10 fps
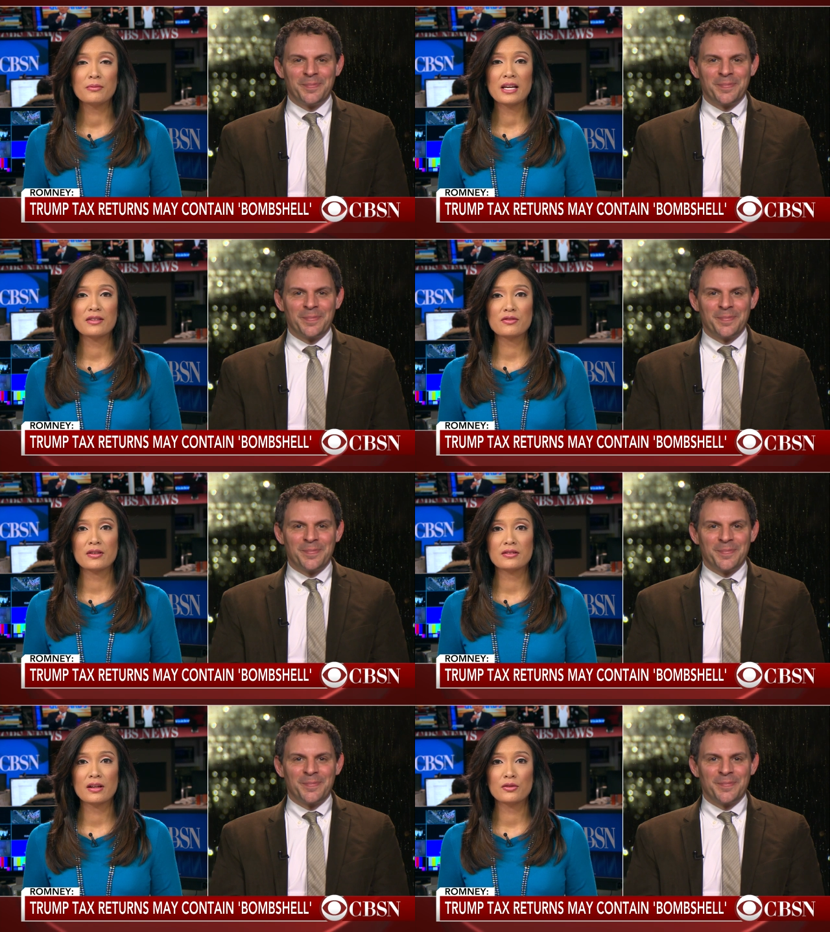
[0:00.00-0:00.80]
Speaker 1: me ask you this:
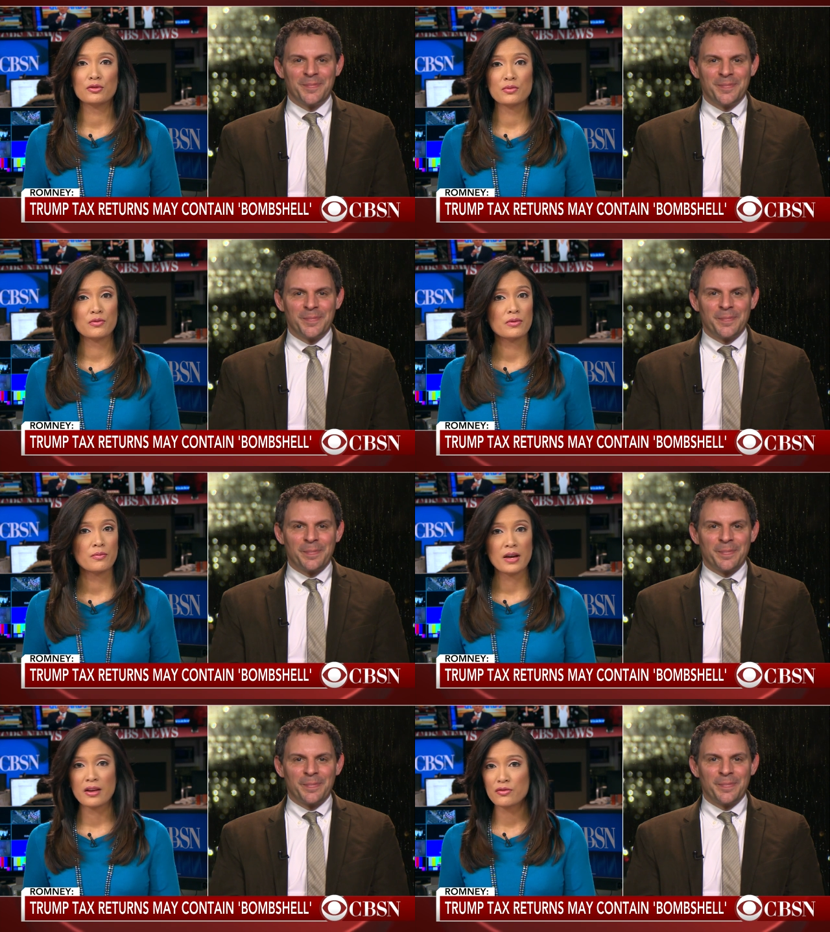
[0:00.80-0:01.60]
Donald Trump has won the
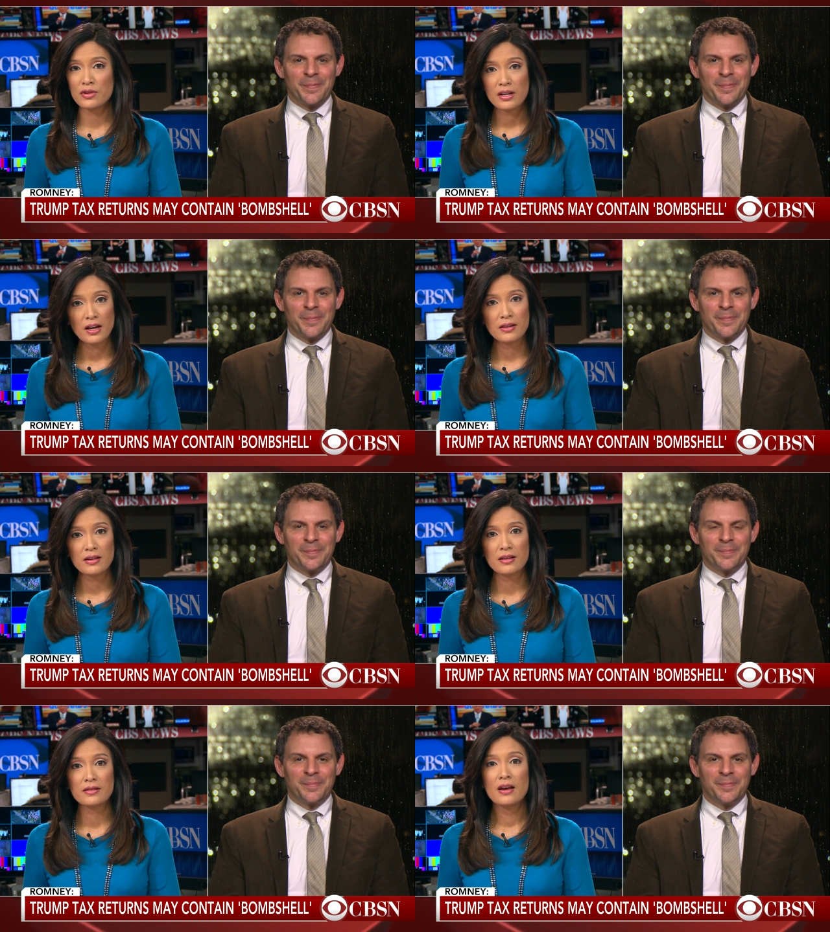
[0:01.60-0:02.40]
past three
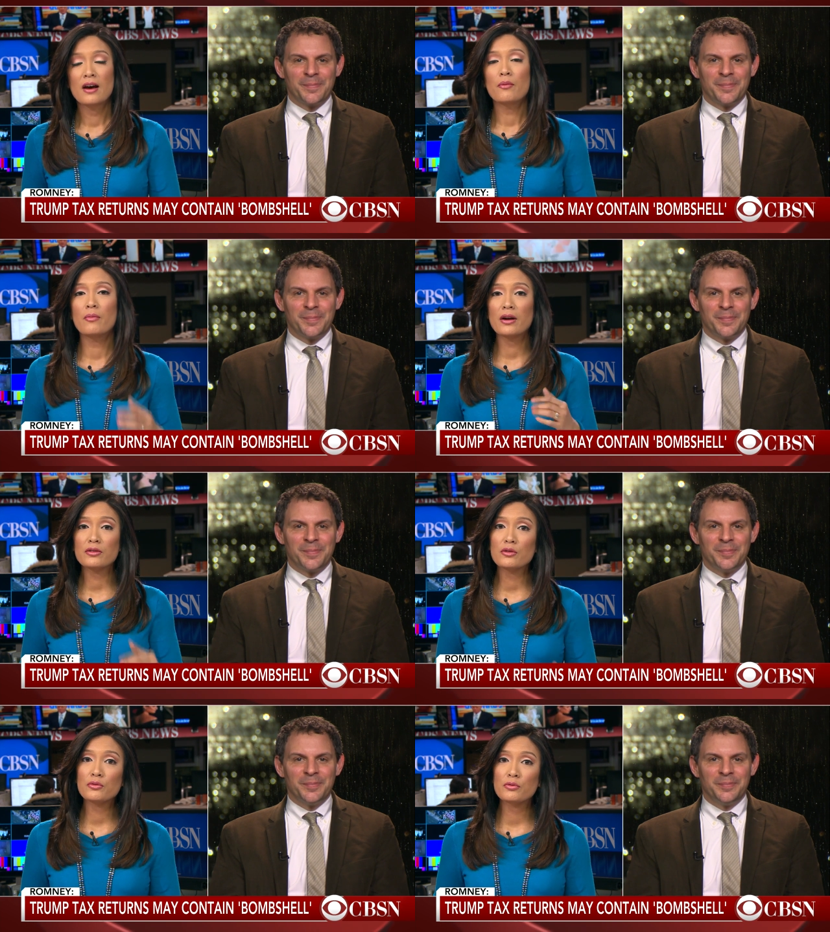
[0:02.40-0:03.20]
contests.
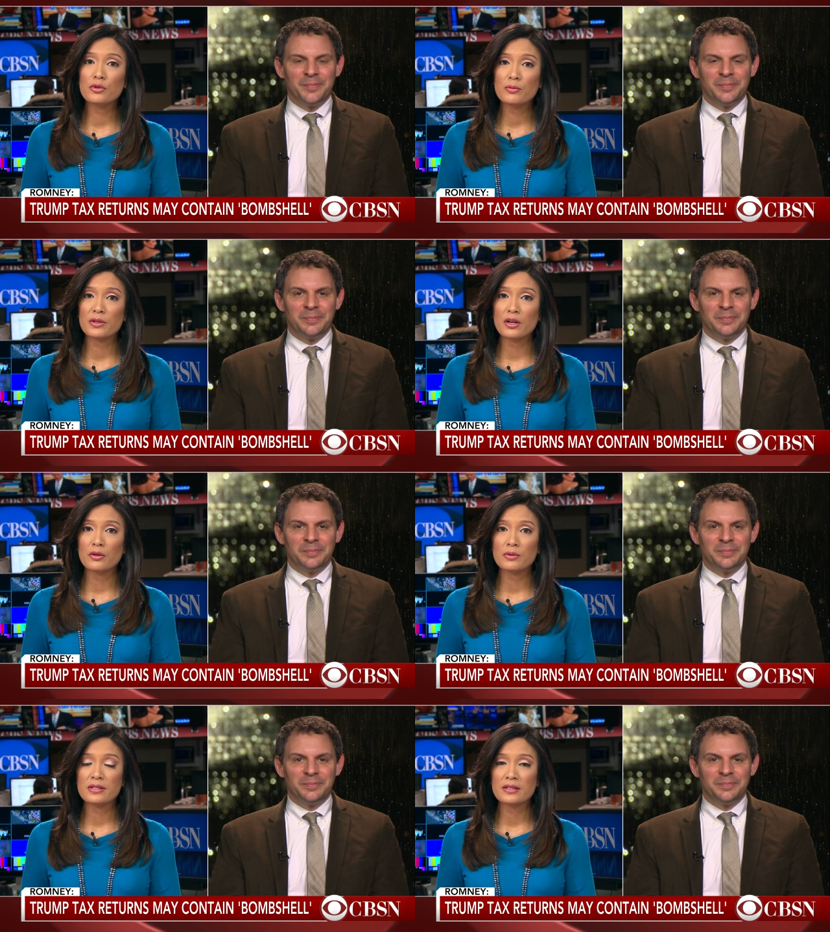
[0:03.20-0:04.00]
Marco Rubio
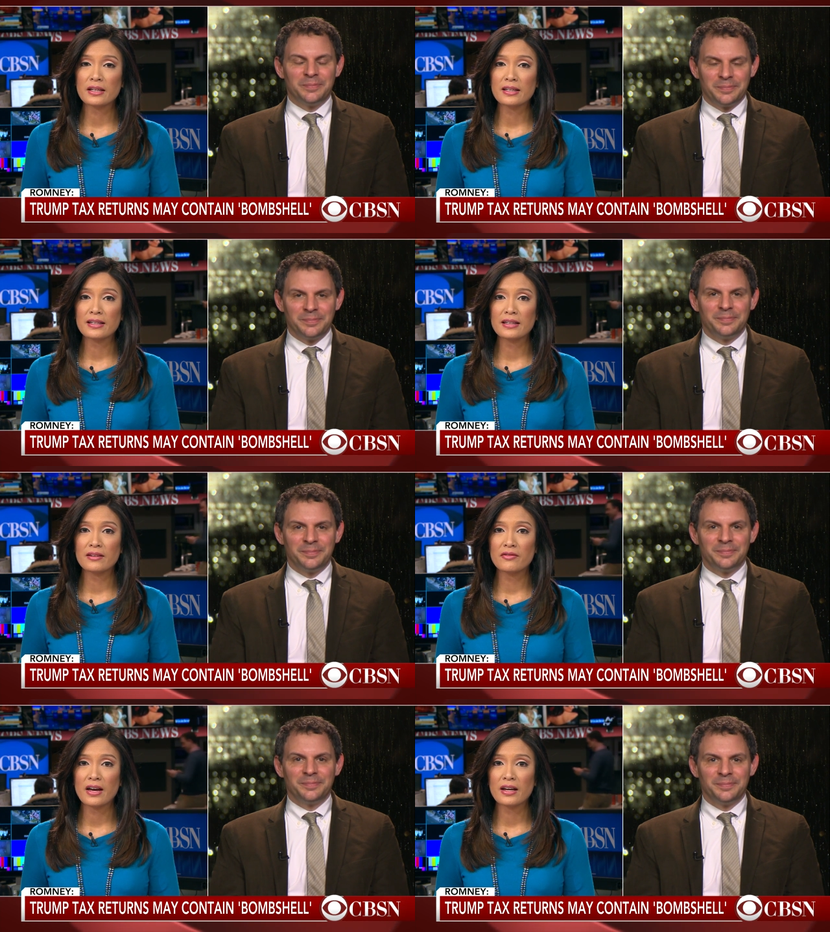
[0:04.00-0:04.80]
was second in
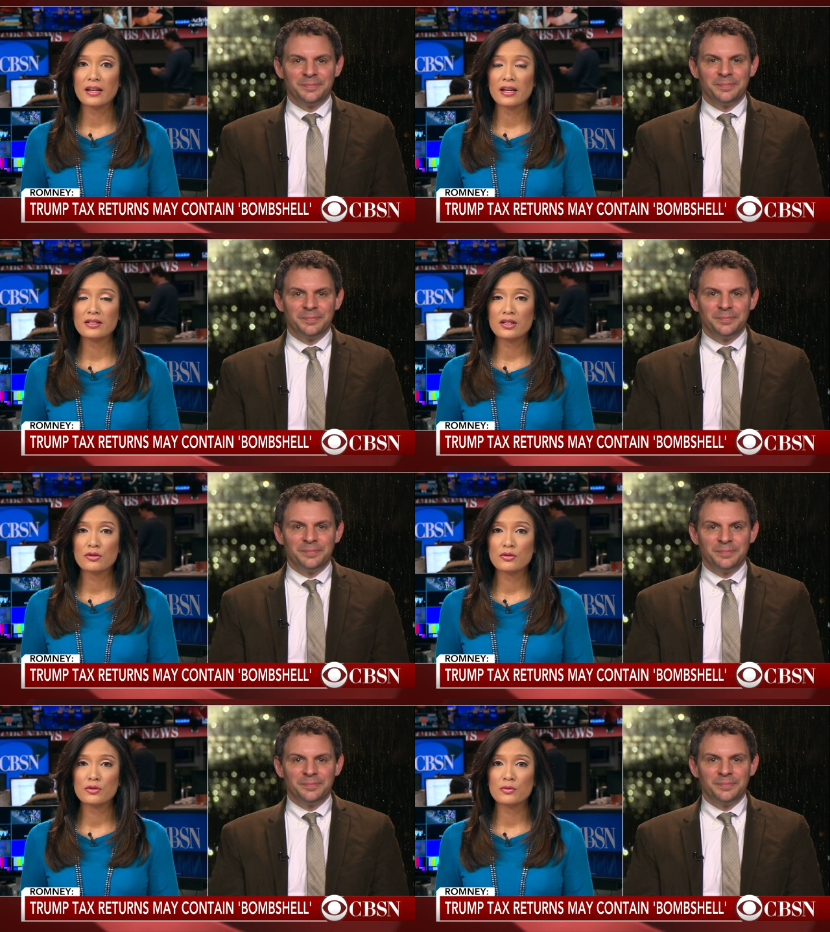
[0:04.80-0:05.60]
Nevada, and Ted
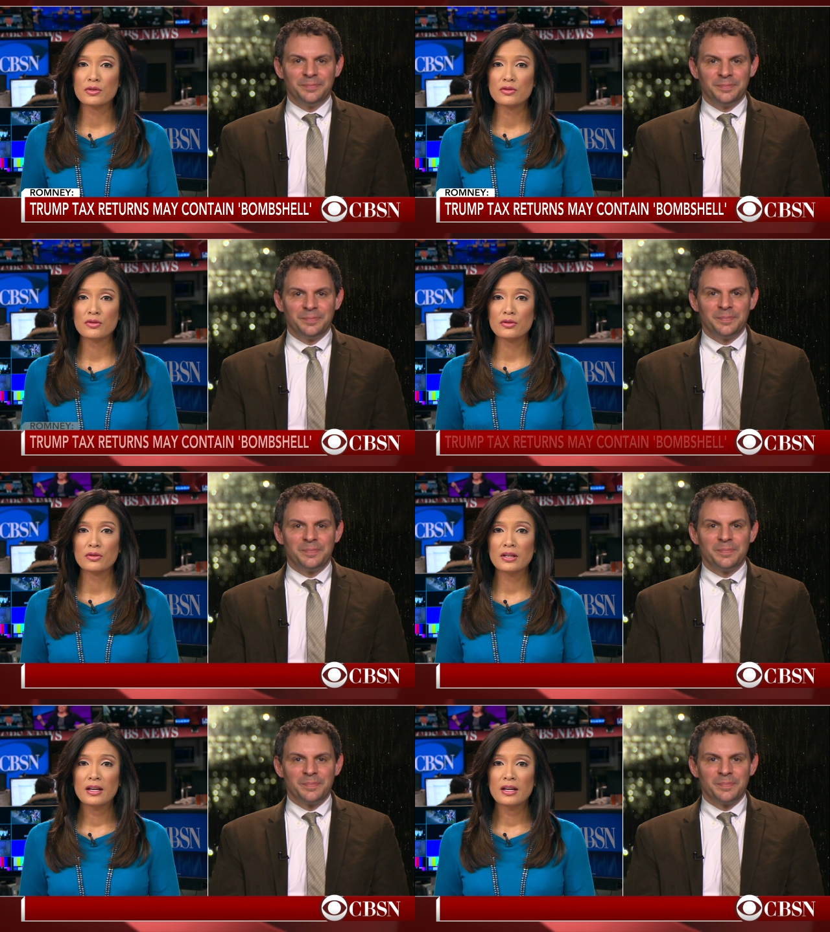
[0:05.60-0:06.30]
Cruz was third.